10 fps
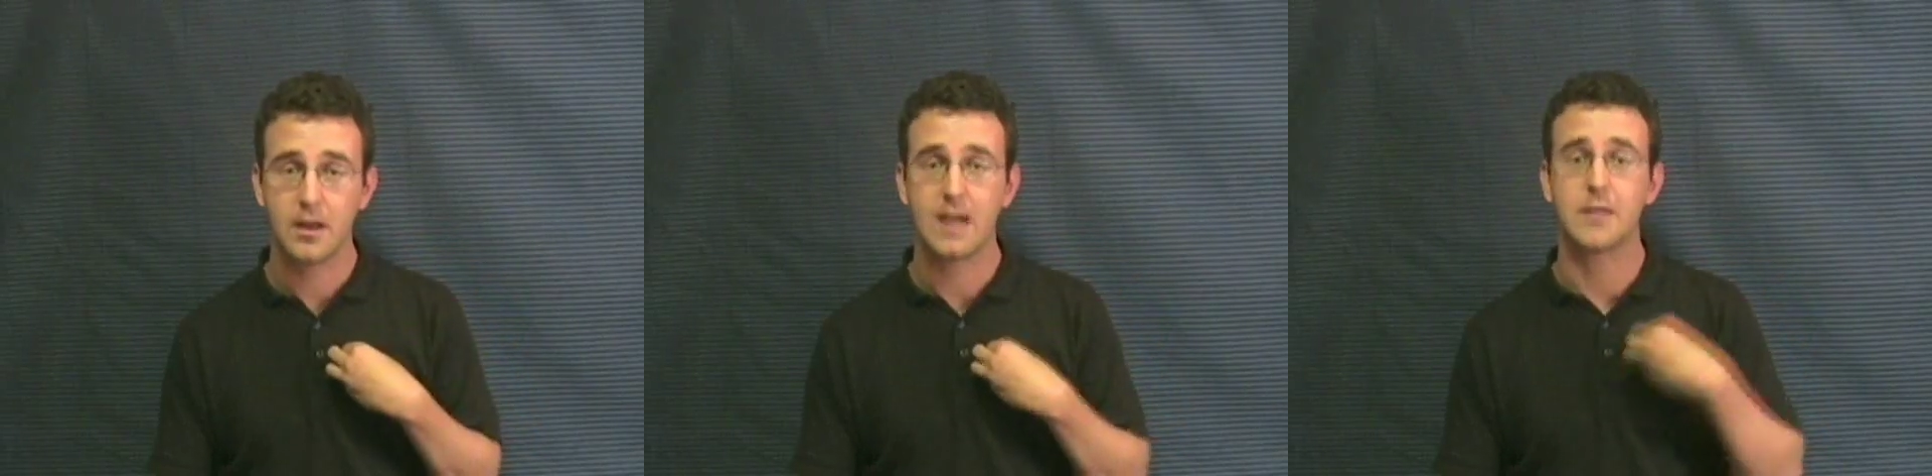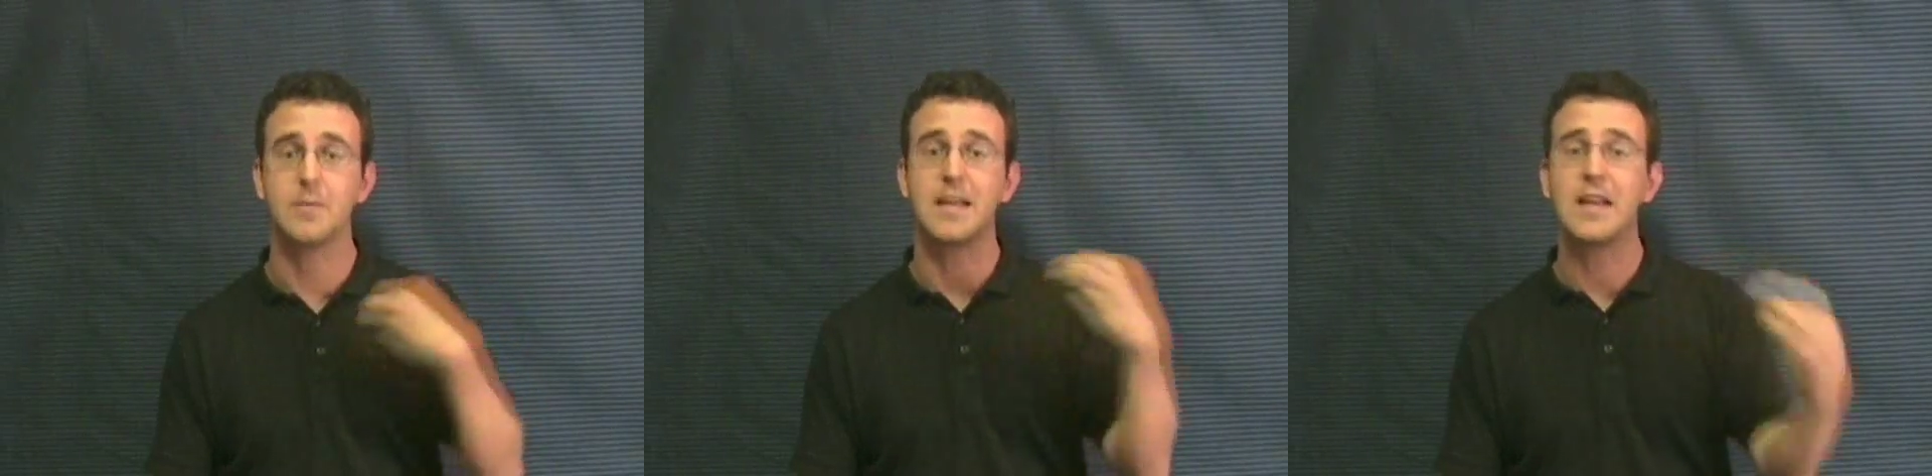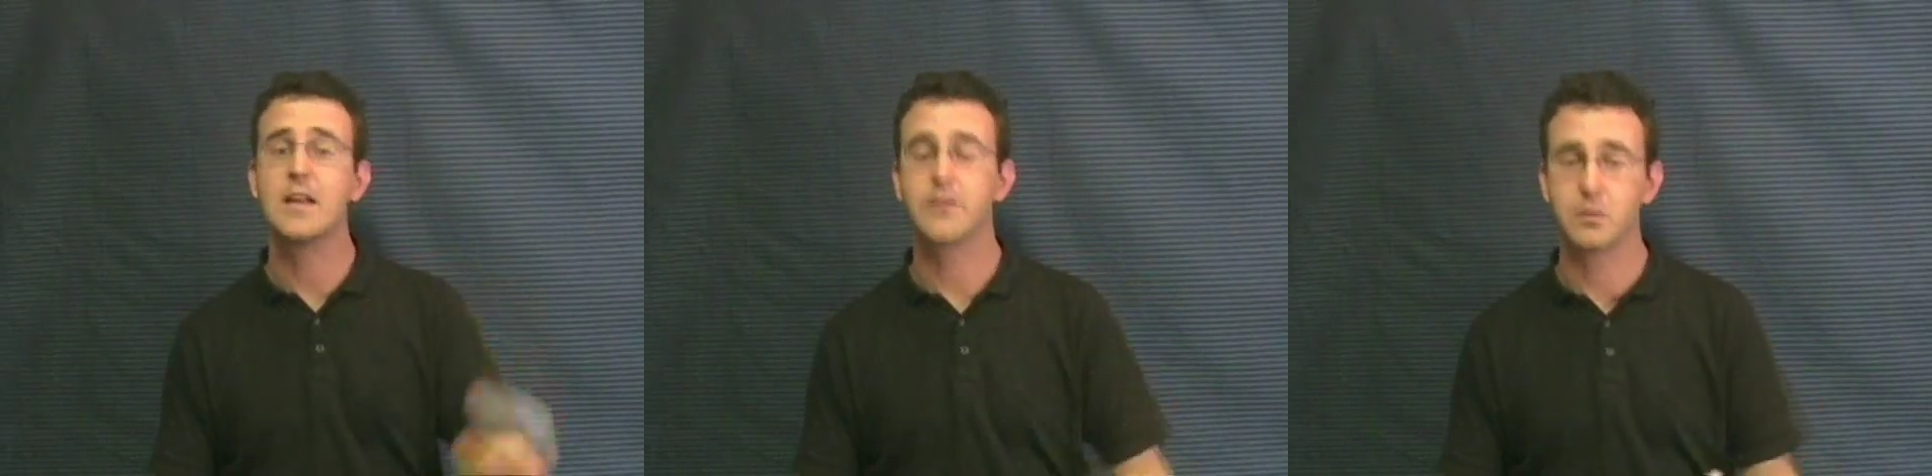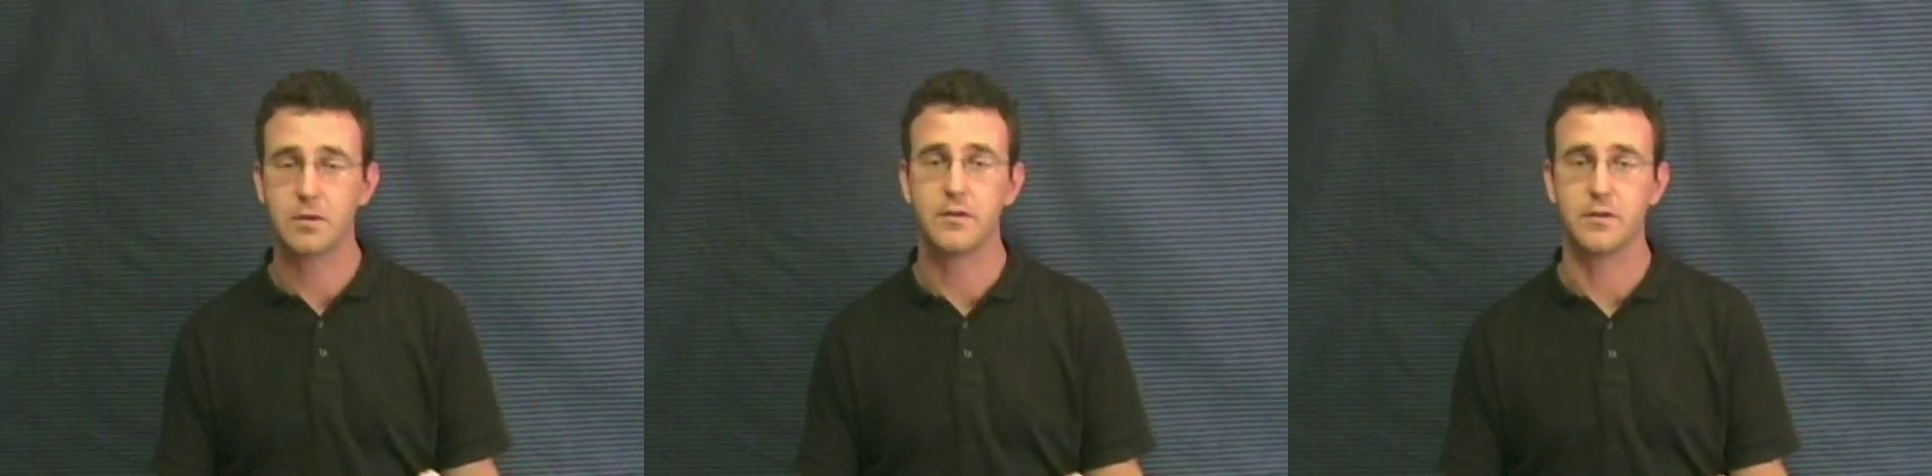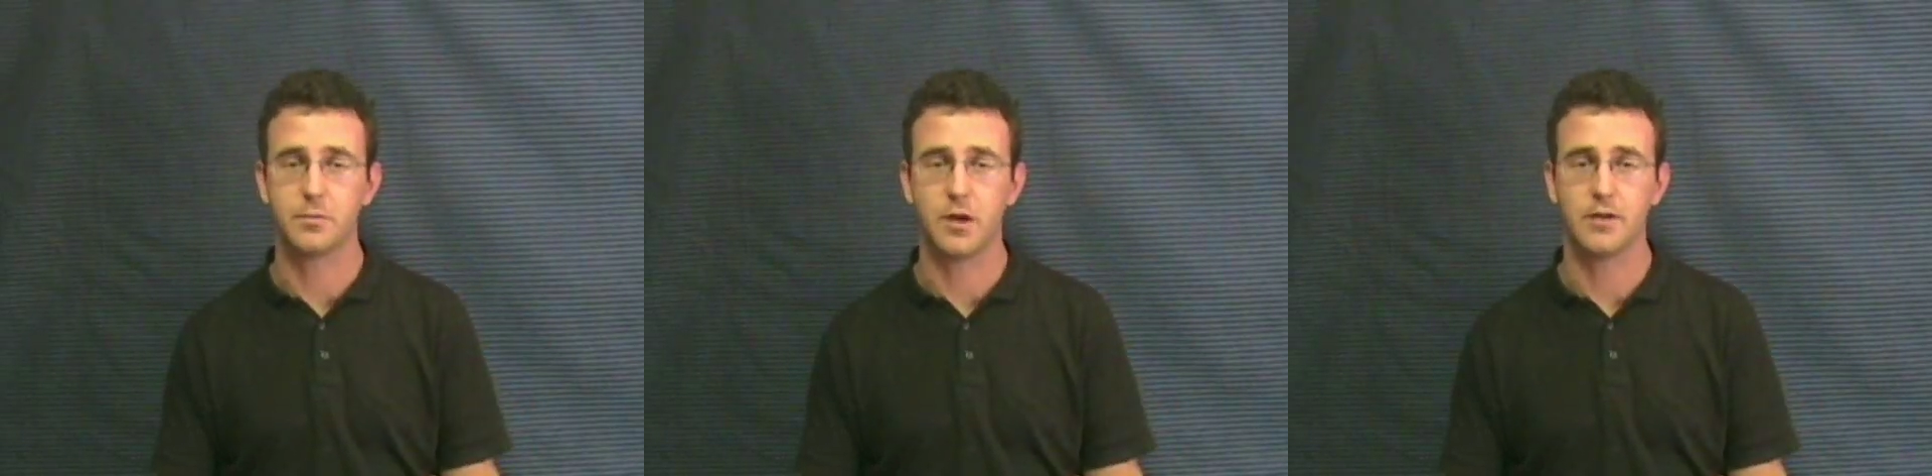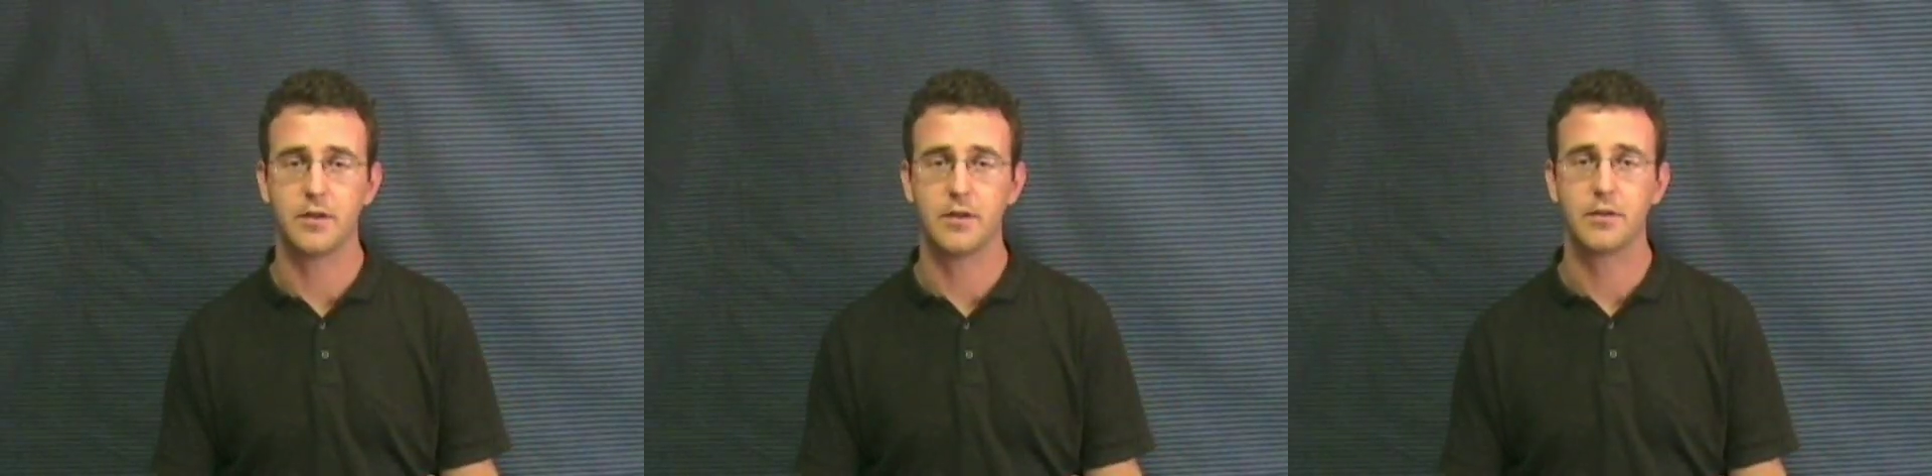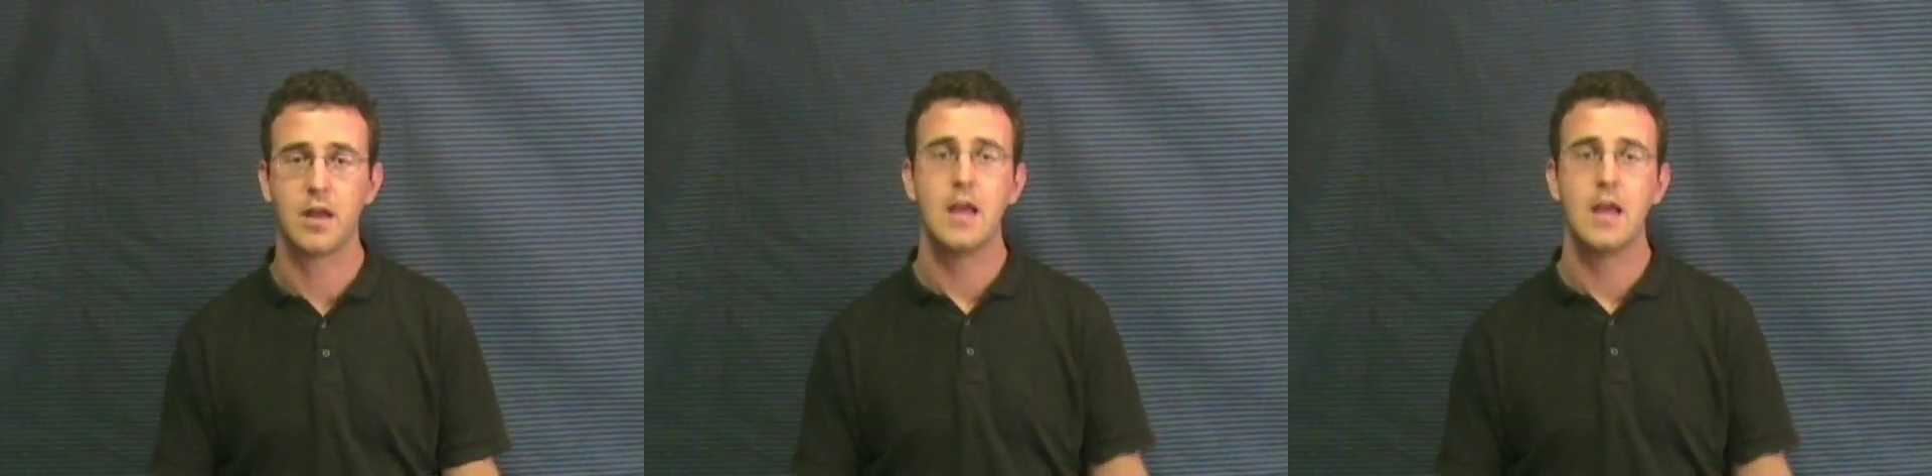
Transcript: at the beginning of the research process.